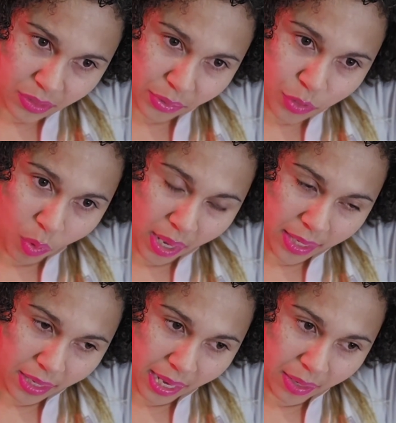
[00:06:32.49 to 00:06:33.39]
The reason
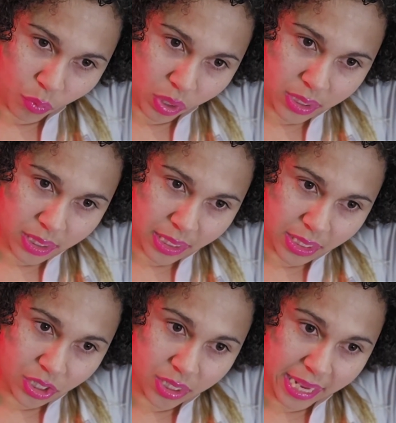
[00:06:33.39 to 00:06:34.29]
why I wanted to
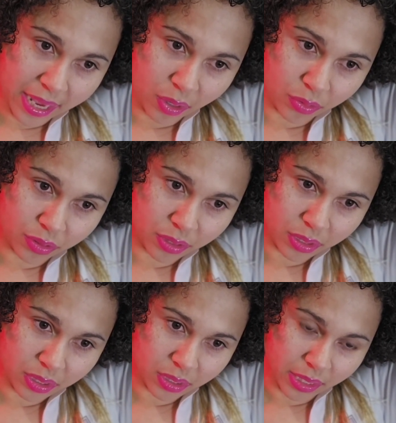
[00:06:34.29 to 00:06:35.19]
niche it down,
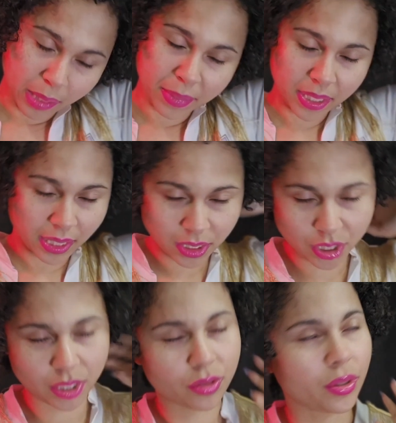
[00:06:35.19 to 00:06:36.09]
and I'm
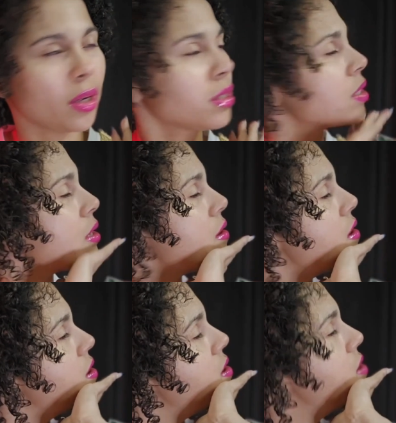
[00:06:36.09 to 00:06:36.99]
ADHD too, y'all, so
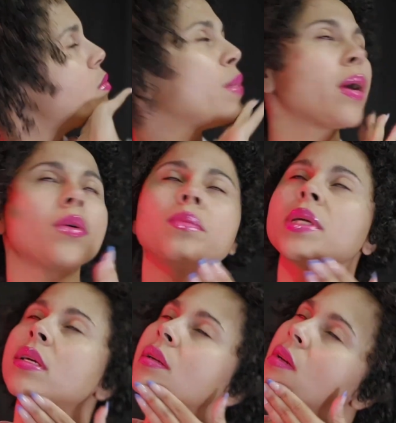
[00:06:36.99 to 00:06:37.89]
bear with
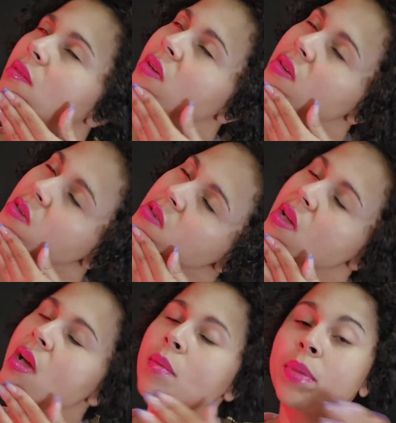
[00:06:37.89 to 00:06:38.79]
me.
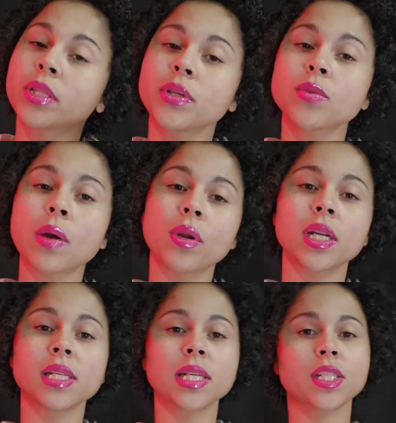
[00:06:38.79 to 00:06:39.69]
But the reason why I
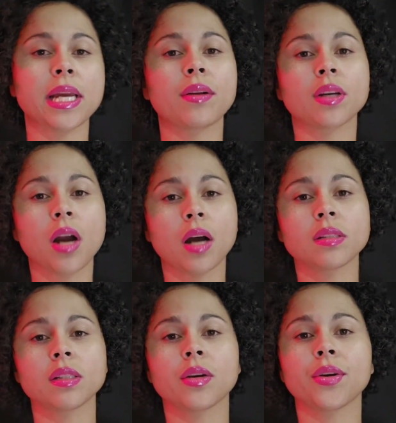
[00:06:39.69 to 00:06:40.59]
wanted to niche down to
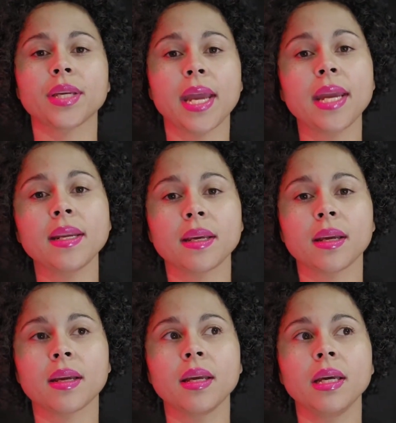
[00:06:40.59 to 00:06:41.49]
content
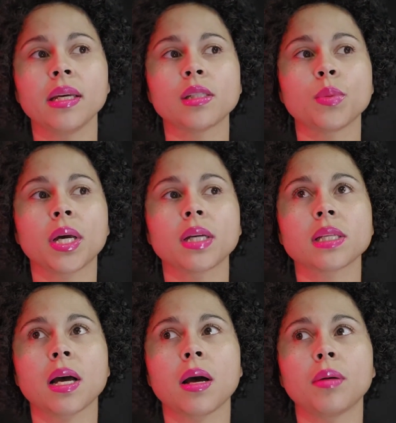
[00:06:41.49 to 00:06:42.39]
creating is
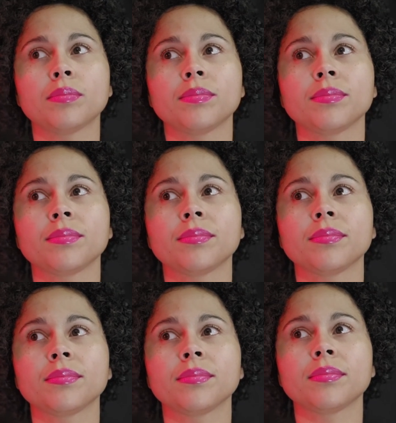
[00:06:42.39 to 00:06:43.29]
because
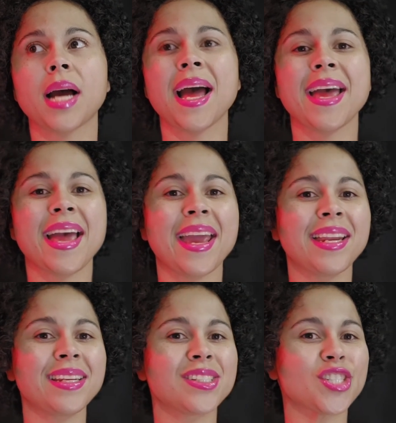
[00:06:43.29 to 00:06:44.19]
I
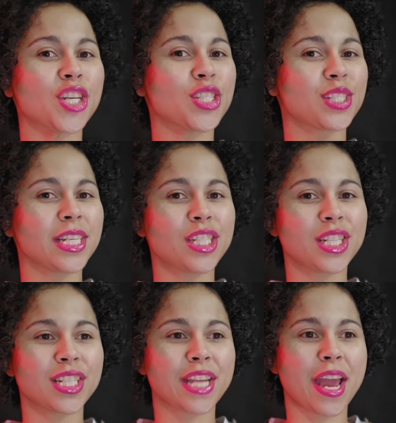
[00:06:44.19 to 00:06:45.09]
hated just
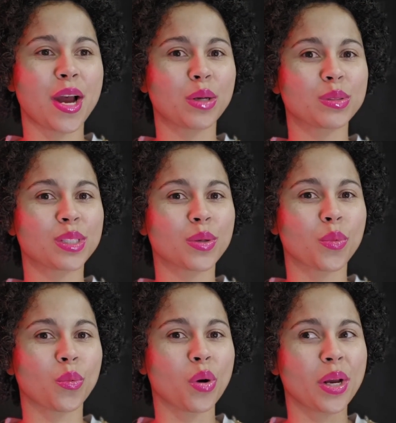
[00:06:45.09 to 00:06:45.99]
niching down to
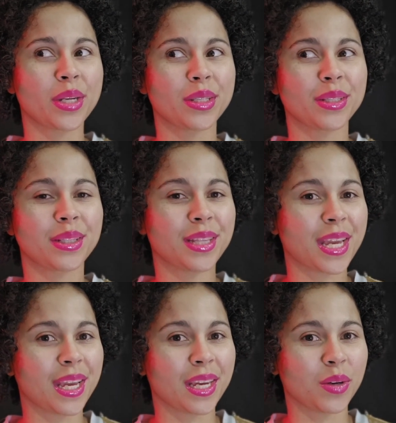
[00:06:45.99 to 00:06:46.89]
one
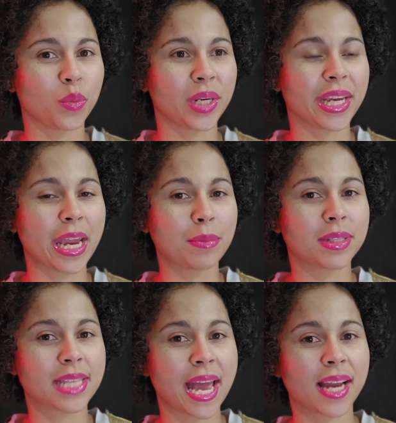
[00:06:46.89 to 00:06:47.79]
thing when it came
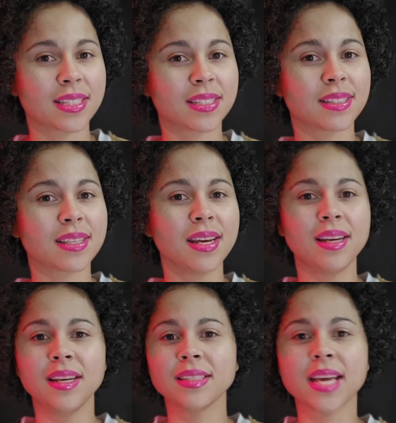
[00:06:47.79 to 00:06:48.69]
to taxes.
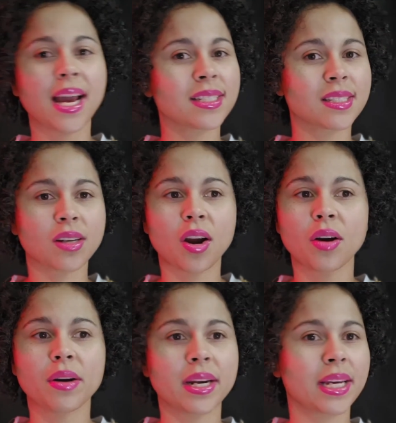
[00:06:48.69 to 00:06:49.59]
Taxes are
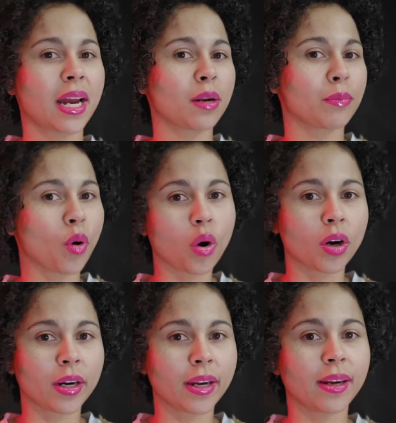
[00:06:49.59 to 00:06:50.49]
already kind of
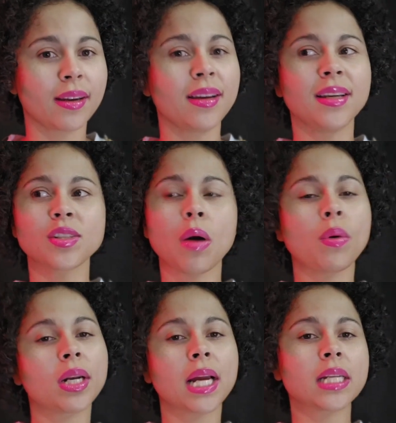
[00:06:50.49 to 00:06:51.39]
boring, so I
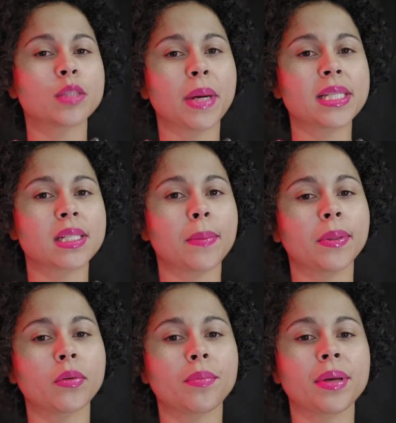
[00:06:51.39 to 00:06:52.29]
wanted to kind of spice it up a
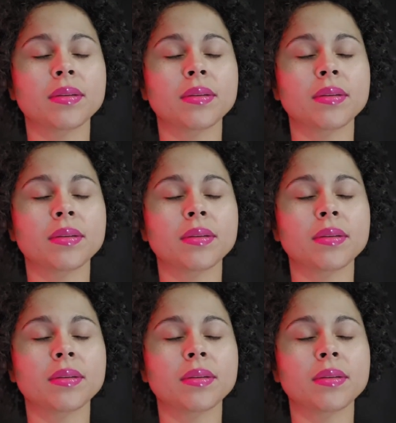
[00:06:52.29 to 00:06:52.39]
little bit.